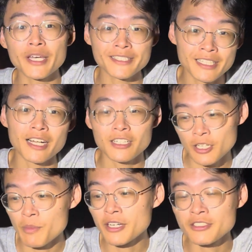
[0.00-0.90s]
stuck
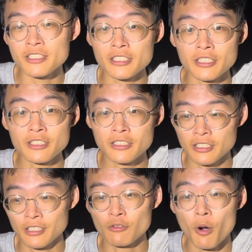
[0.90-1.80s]
amongst the
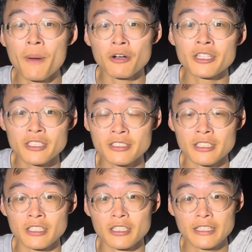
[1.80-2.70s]
rock pilings
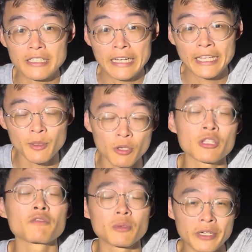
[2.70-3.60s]
at the
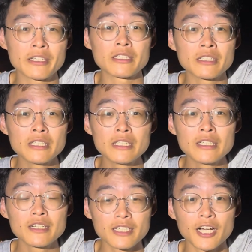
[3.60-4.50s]
bottom of the breaker.
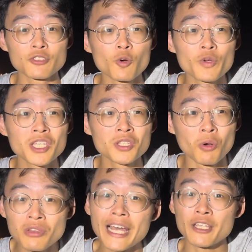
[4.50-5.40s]
Yeah, so we
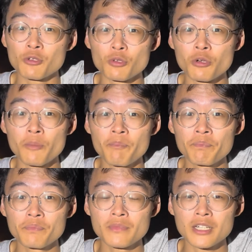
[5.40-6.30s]
don't like to
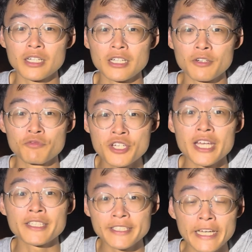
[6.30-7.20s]
fish
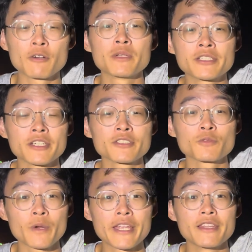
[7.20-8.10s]
at these kind of places
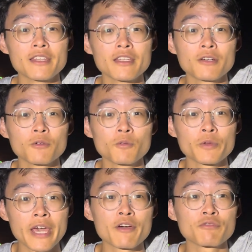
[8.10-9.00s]
when
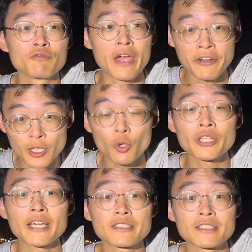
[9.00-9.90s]
we have very low
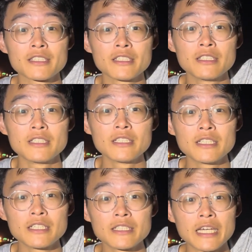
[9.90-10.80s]
tides.
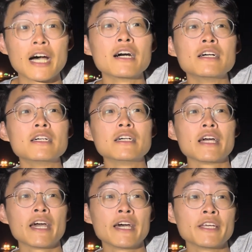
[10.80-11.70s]
Yeah,
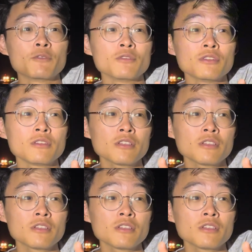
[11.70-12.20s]
and